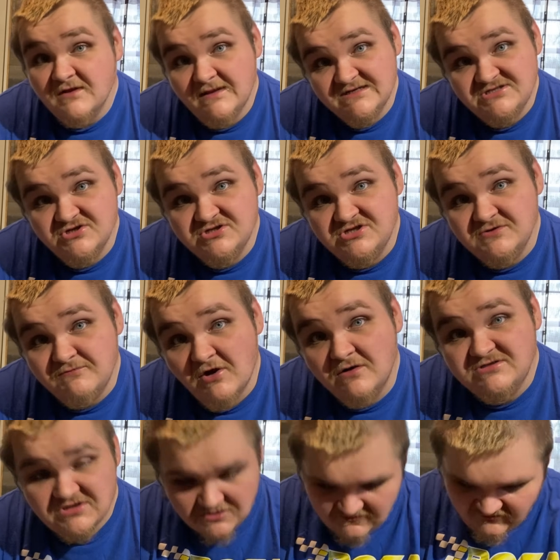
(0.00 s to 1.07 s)
it lets YouTube know
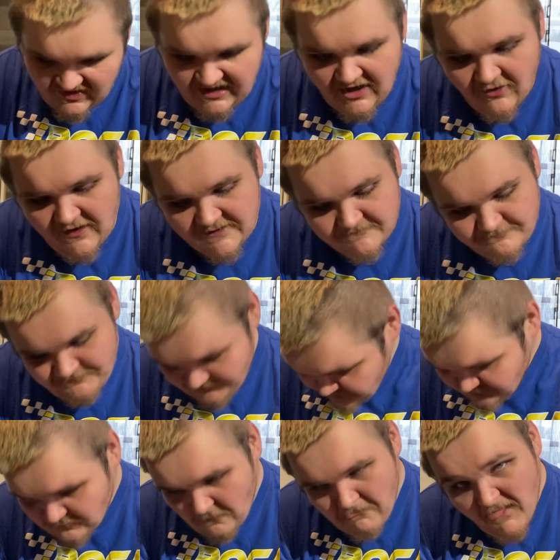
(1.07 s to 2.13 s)
it's a good video. And
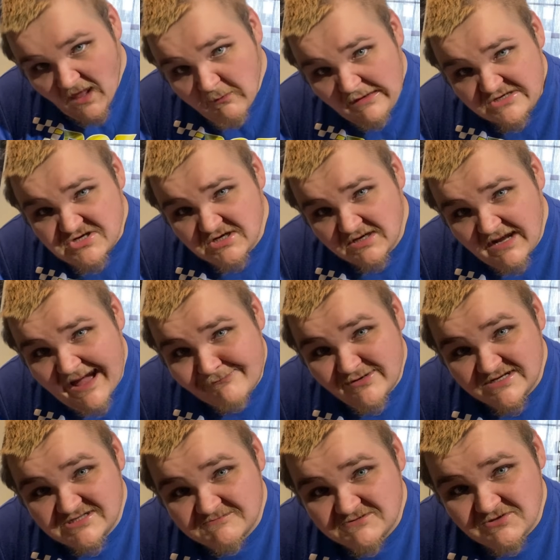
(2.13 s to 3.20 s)
make sure to comment
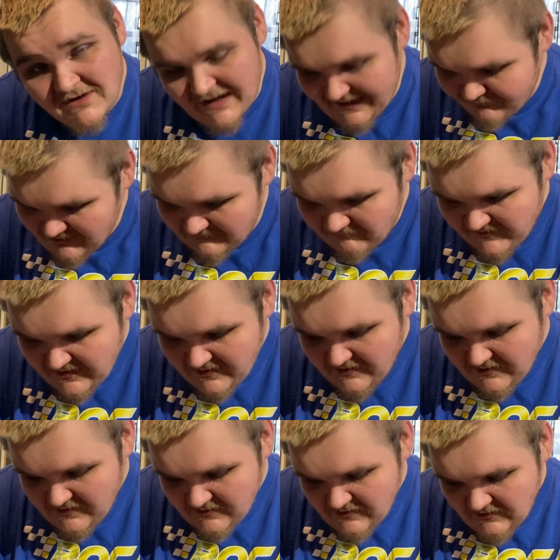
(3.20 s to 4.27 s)
and subscribe. And,
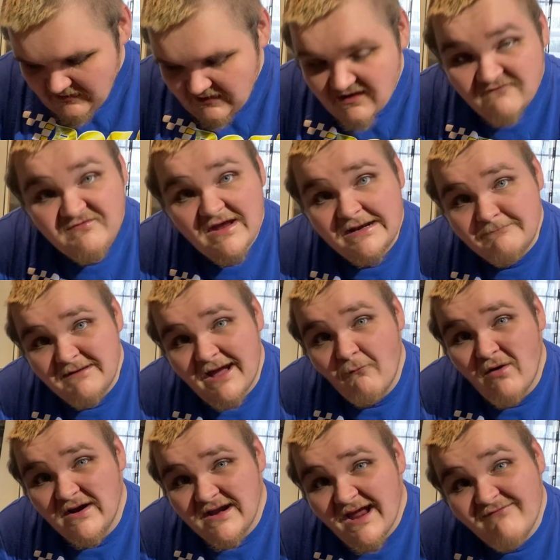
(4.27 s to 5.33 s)
you know, if you end up not
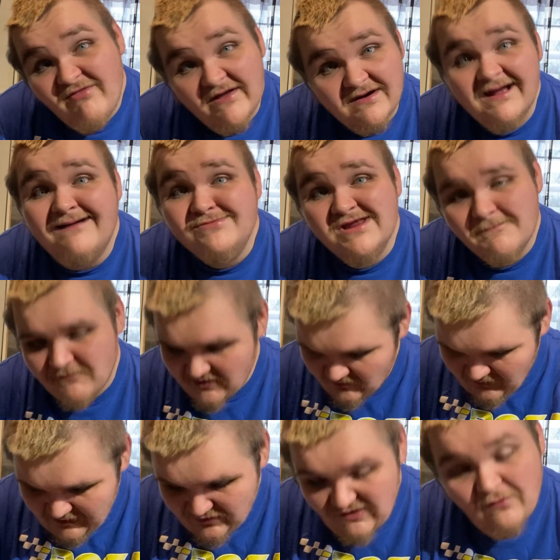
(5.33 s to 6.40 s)
wanting to have that comment up or you
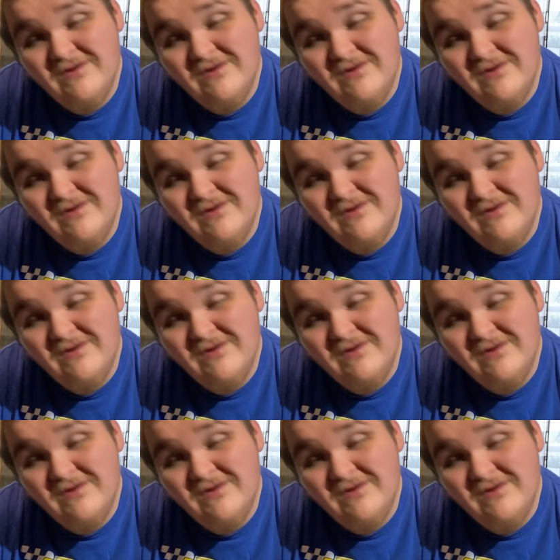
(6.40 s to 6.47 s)
want to take